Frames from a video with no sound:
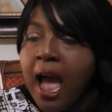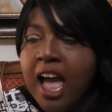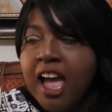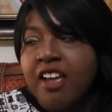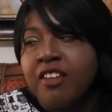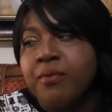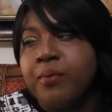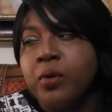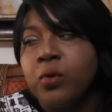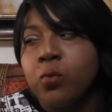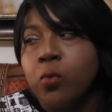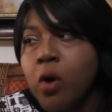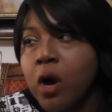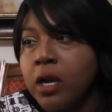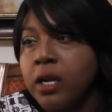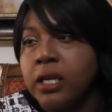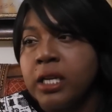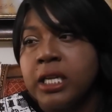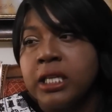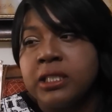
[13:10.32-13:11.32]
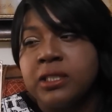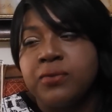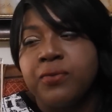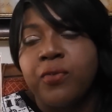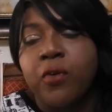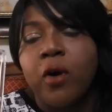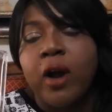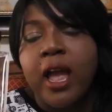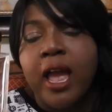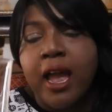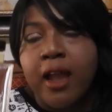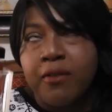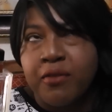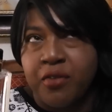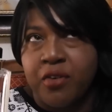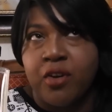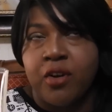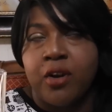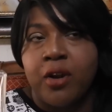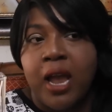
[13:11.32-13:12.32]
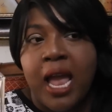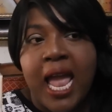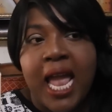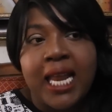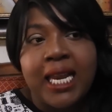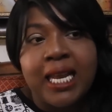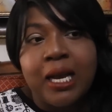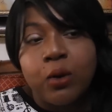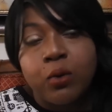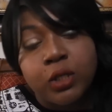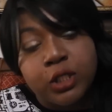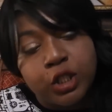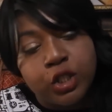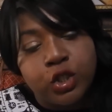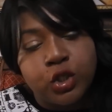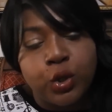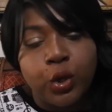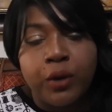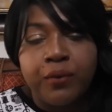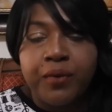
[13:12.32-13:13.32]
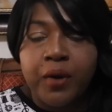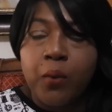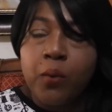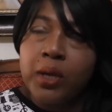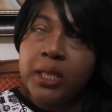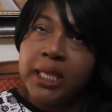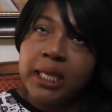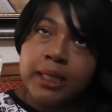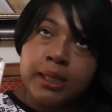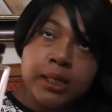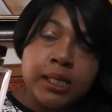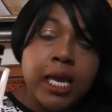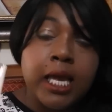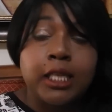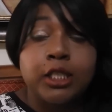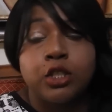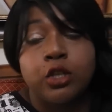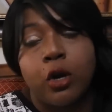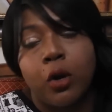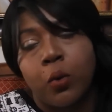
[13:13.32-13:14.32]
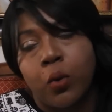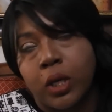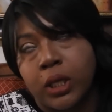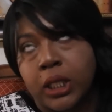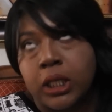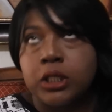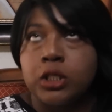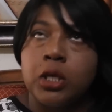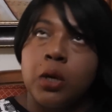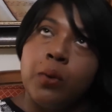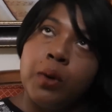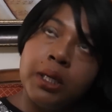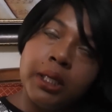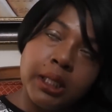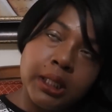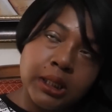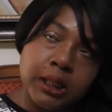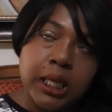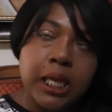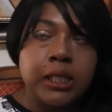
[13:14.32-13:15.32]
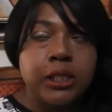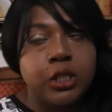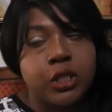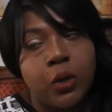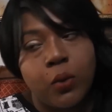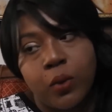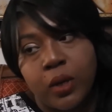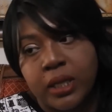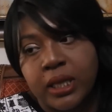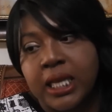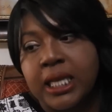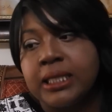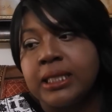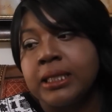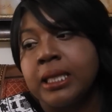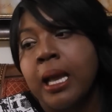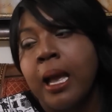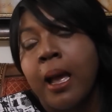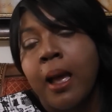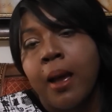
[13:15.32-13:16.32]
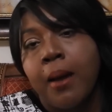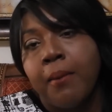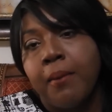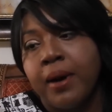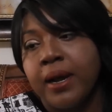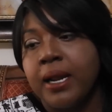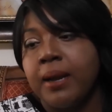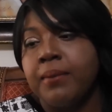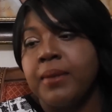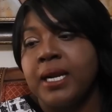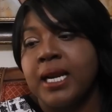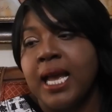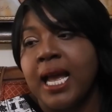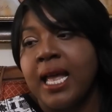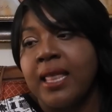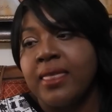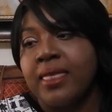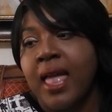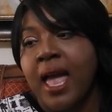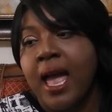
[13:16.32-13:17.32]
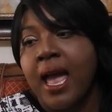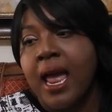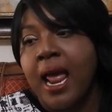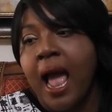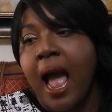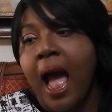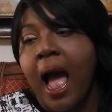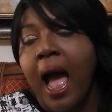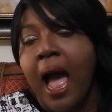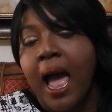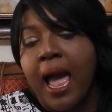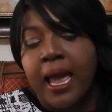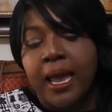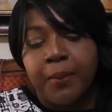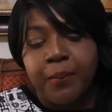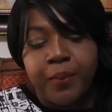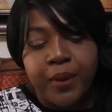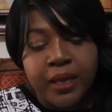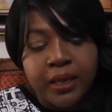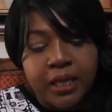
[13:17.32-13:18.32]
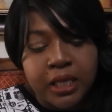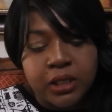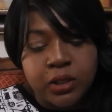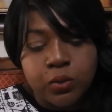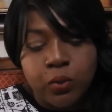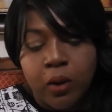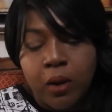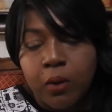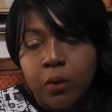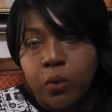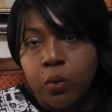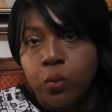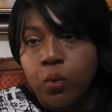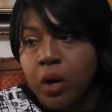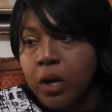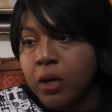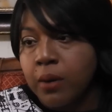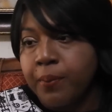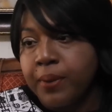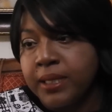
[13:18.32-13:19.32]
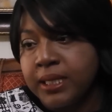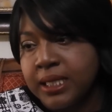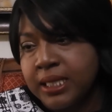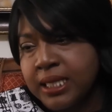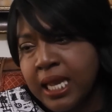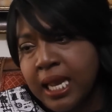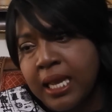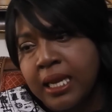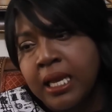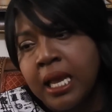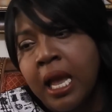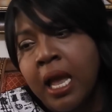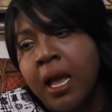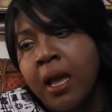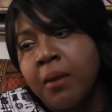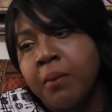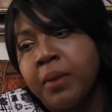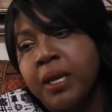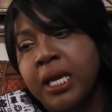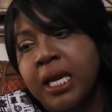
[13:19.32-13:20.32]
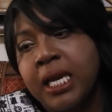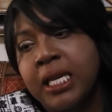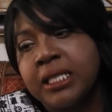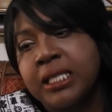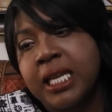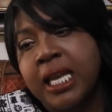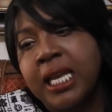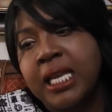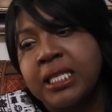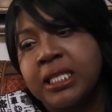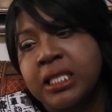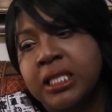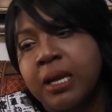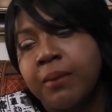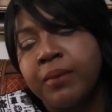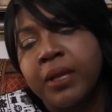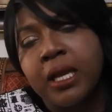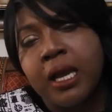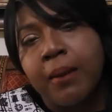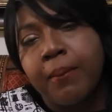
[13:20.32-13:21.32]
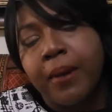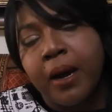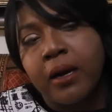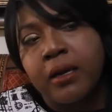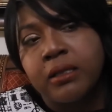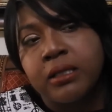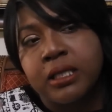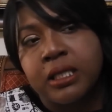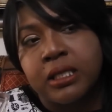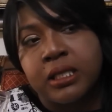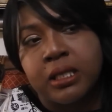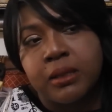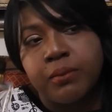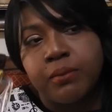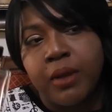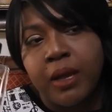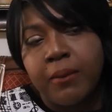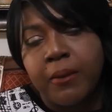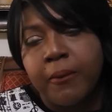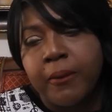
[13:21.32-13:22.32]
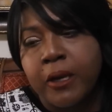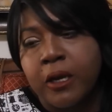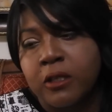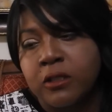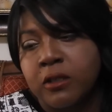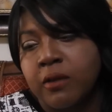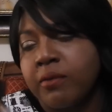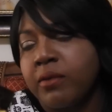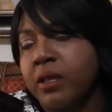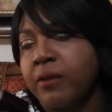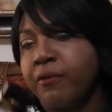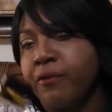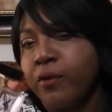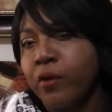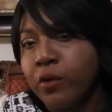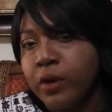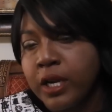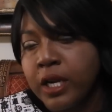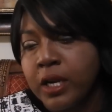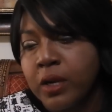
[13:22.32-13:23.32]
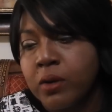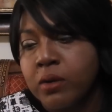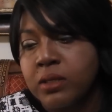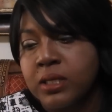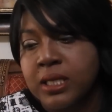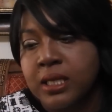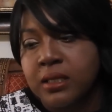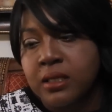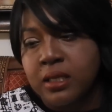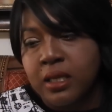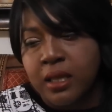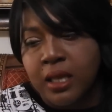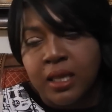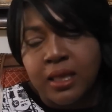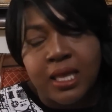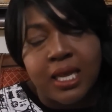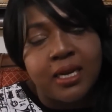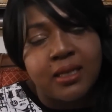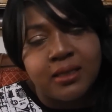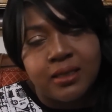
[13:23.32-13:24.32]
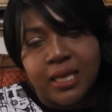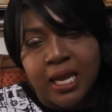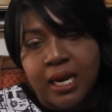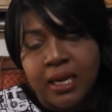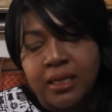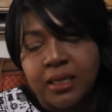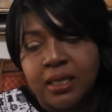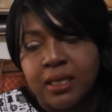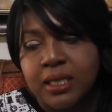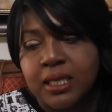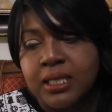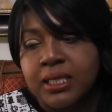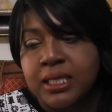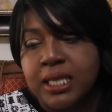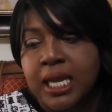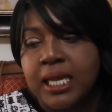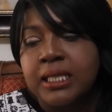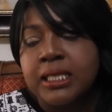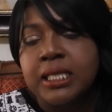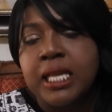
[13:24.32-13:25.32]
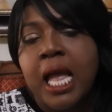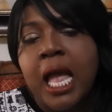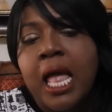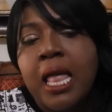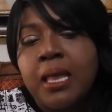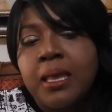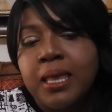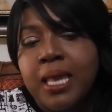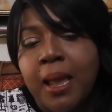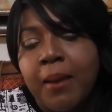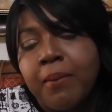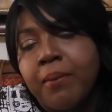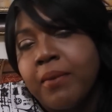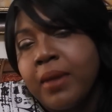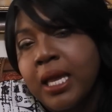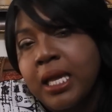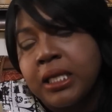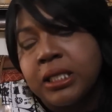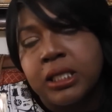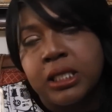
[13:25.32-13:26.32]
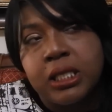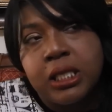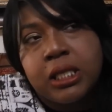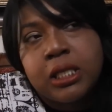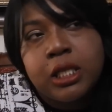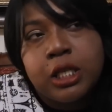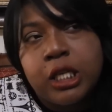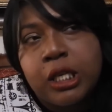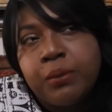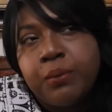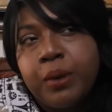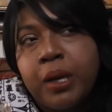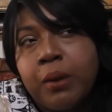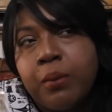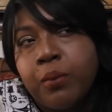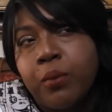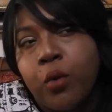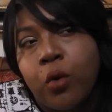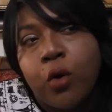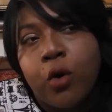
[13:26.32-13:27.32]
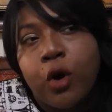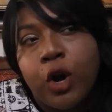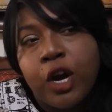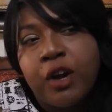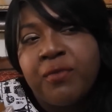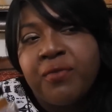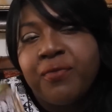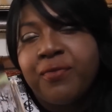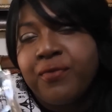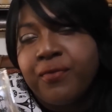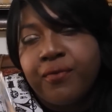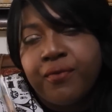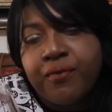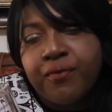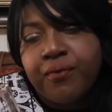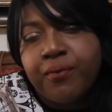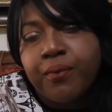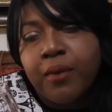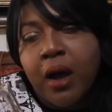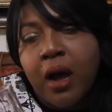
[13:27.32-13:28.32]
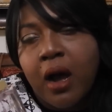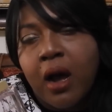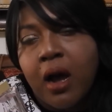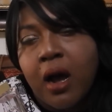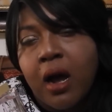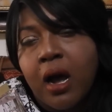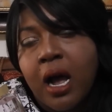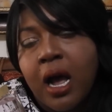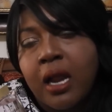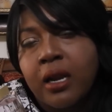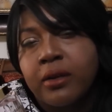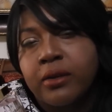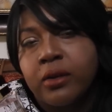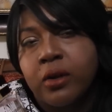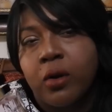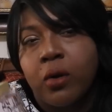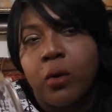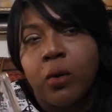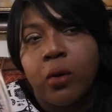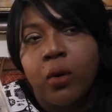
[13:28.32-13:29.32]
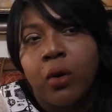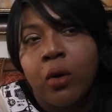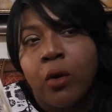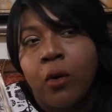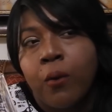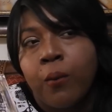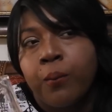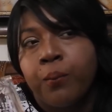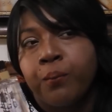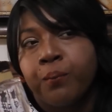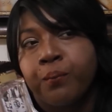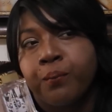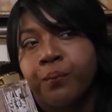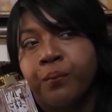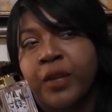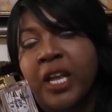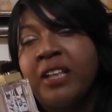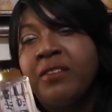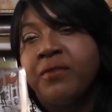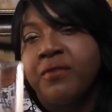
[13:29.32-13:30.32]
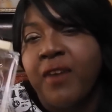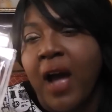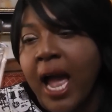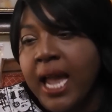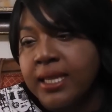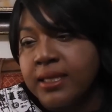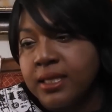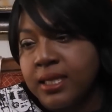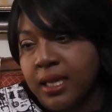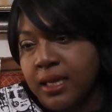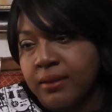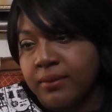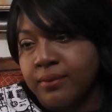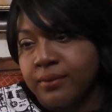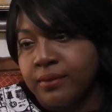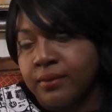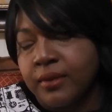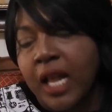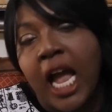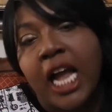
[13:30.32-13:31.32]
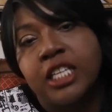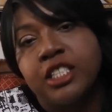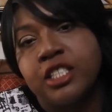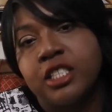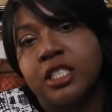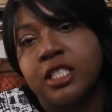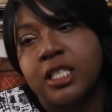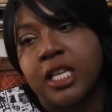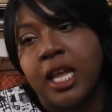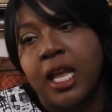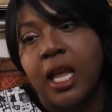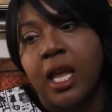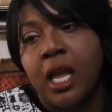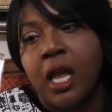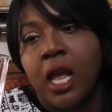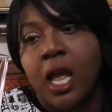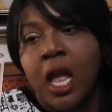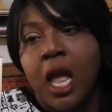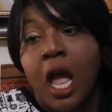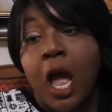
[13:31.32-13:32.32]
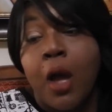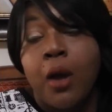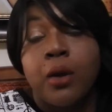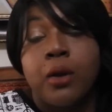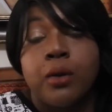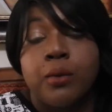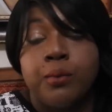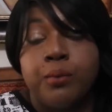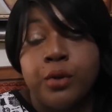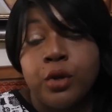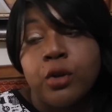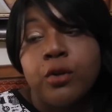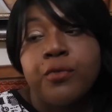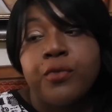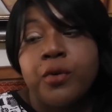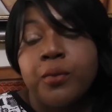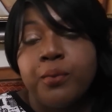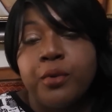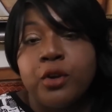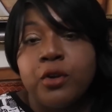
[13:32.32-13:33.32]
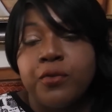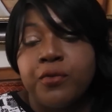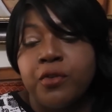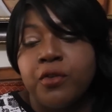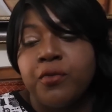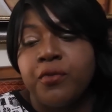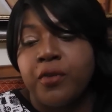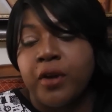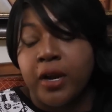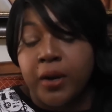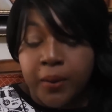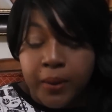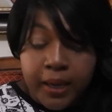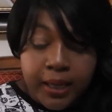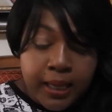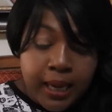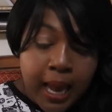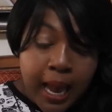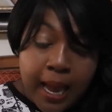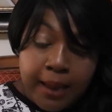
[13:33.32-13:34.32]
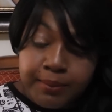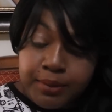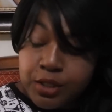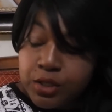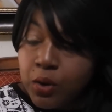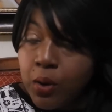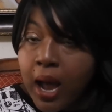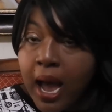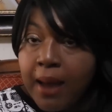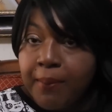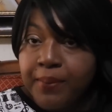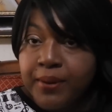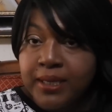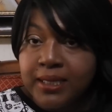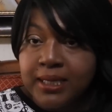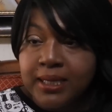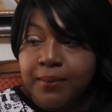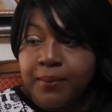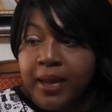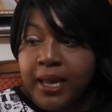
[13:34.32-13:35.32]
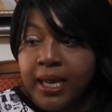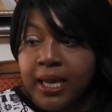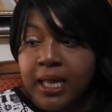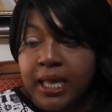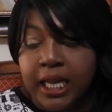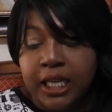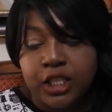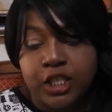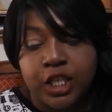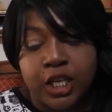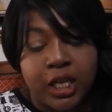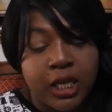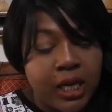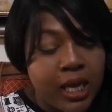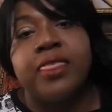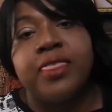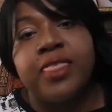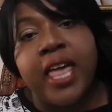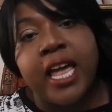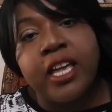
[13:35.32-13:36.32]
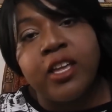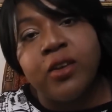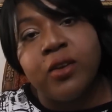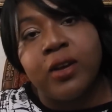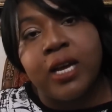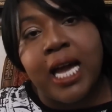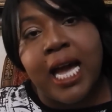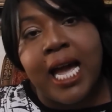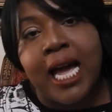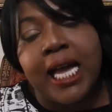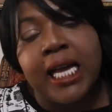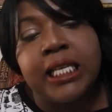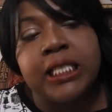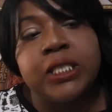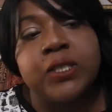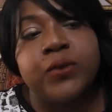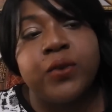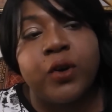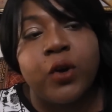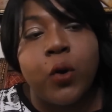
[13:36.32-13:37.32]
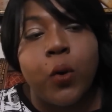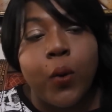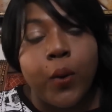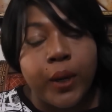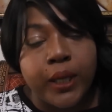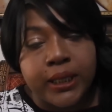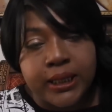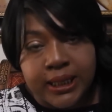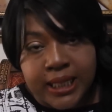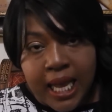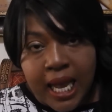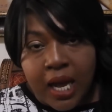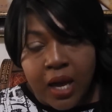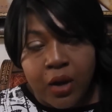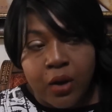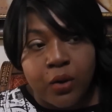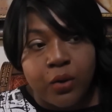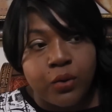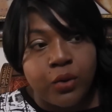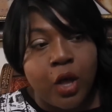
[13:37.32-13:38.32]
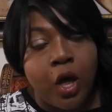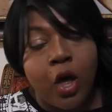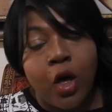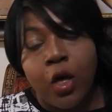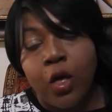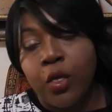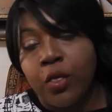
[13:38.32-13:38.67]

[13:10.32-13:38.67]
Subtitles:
I've been wanting this forever, and I wasn't sure if I want the intense, or I want this, or I want the intense, or I want this, but I'm glad that I picked this one up instead, because it's something about it, just maybe because of the fruity notes that's in it, that is not in the intense, that makes it a little bit more, I don't know, inviting, I should say. Beautiful, beautiful fragrance. So happy it's in my collection. And thank you guys for going down